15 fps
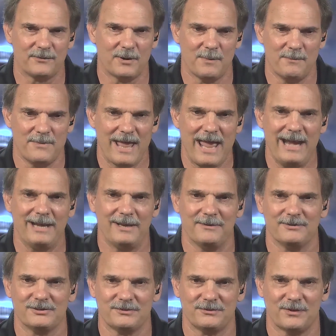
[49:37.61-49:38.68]
from
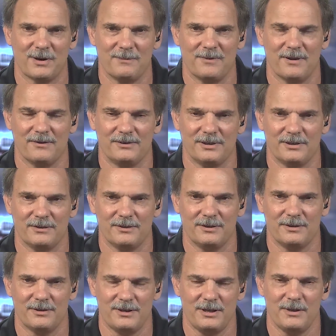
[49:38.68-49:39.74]
natives to the